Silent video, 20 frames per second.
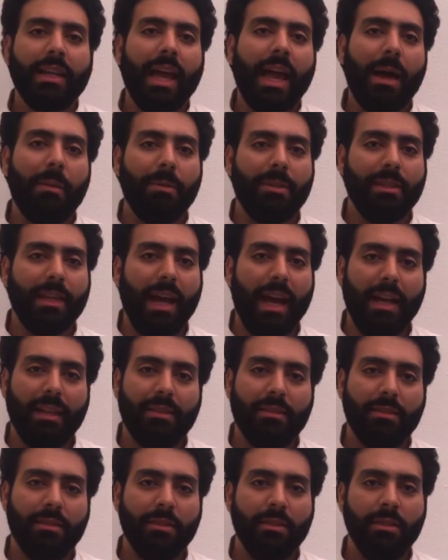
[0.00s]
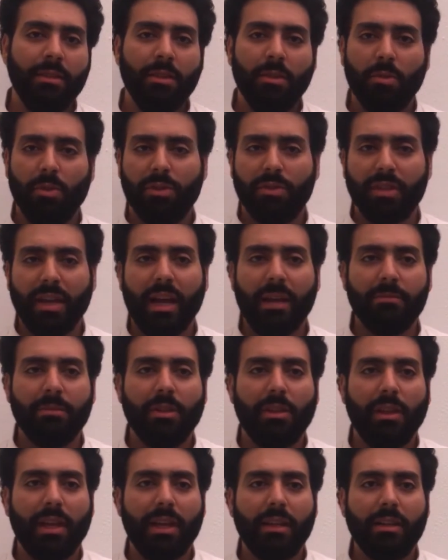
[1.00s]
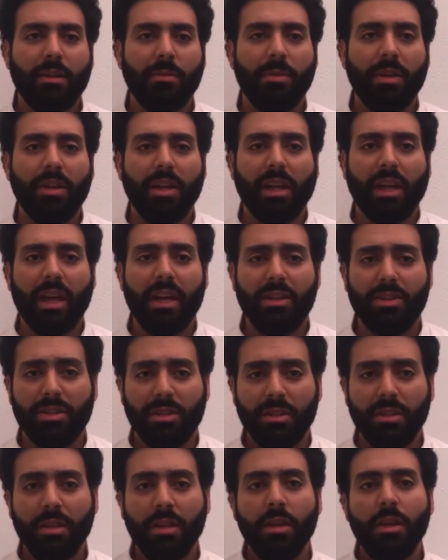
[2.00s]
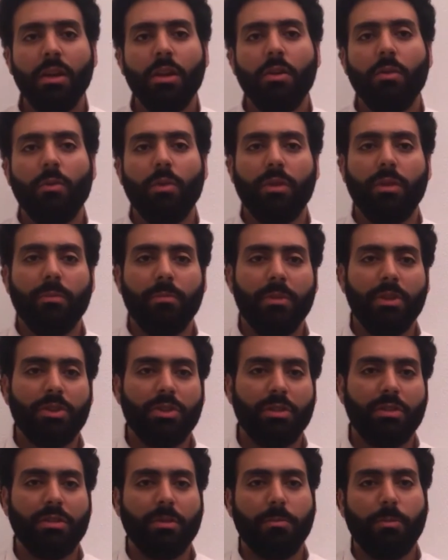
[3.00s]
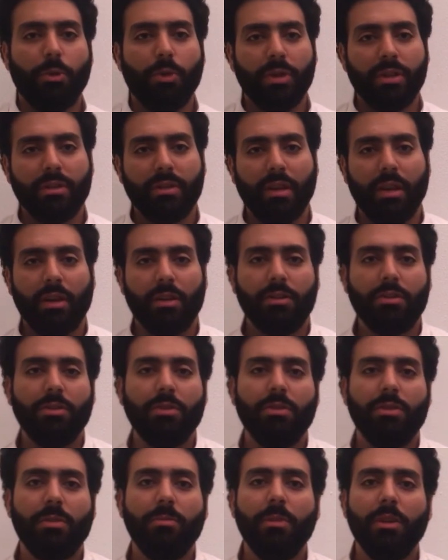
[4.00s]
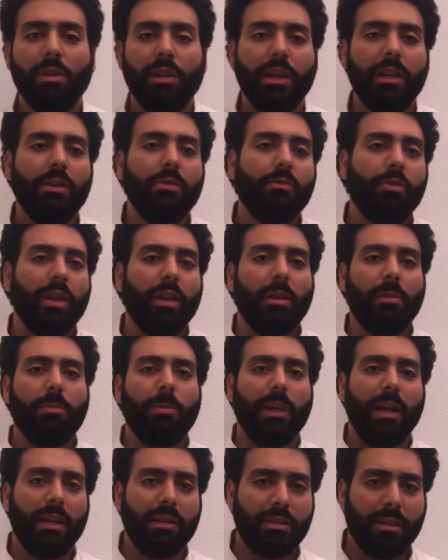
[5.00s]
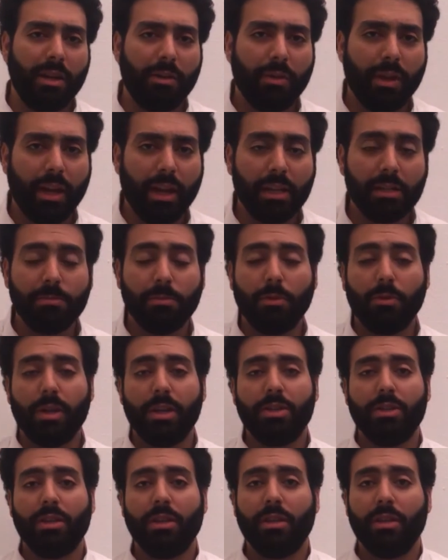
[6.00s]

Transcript: habitat, time-delayed communication with the Mission Support Center to simulate real planetary exploration